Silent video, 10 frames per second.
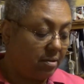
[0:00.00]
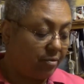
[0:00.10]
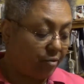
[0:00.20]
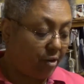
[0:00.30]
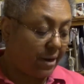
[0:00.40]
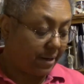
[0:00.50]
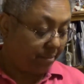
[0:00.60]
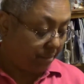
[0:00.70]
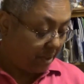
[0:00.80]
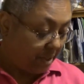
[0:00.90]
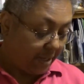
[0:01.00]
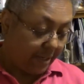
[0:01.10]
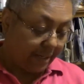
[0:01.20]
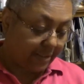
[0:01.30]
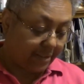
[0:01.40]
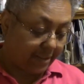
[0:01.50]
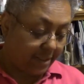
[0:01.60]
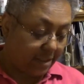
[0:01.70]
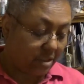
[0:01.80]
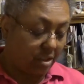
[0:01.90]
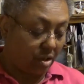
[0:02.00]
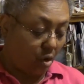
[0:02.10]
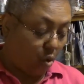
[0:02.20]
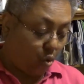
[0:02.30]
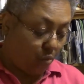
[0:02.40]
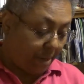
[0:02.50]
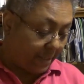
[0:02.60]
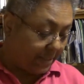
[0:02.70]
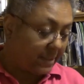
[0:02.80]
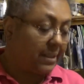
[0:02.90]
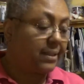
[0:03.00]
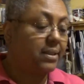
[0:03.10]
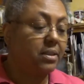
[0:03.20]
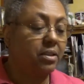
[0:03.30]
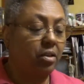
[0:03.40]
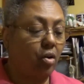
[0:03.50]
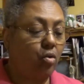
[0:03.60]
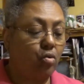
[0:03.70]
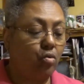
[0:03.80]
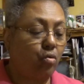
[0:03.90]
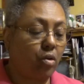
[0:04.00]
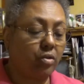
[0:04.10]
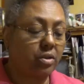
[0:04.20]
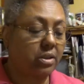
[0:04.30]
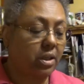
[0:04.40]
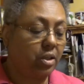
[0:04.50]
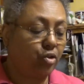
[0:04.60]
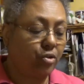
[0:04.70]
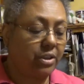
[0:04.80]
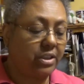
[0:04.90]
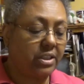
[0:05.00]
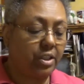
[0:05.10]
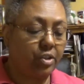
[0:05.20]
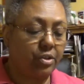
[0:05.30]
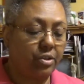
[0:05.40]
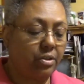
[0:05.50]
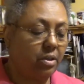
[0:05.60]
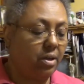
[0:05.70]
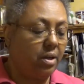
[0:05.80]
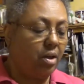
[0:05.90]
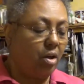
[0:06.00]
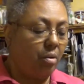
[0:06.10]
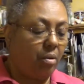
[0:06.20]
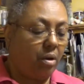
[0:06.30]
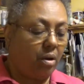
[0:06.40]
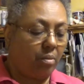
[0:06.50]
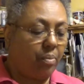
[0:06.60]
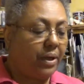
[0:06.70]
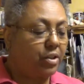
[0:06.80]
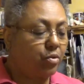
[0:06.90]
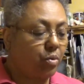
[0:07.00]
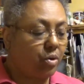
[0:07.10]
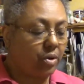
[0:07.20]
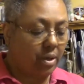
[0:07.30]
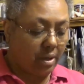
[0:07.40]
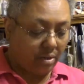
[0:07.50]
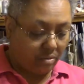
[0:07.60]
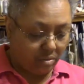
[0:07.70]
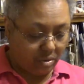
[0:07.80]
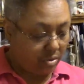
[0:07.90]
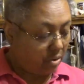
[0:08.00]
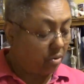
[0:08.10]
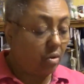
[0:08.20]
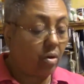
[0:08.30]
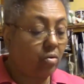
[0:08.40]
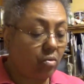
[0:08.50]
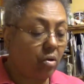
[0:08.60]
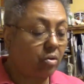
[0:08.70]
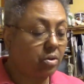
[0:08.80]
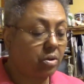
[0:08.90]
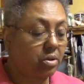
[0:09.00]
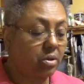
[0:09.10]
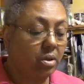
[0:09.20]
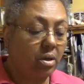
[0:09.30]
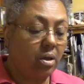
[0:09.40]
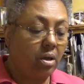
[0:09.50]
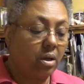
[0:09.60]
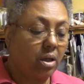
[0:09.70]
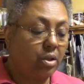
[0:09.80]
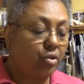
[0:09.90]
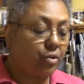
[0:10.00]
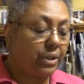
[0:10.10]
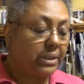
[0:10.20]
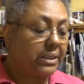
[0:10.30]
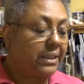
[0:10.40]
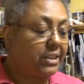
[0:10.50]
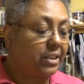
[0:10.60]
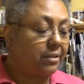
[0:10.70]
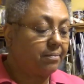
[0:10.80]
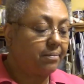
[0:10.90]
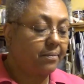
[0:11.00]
frame. And like, this is an old magazine. This is an old cross-country stitching patchwork, old cross-country stitching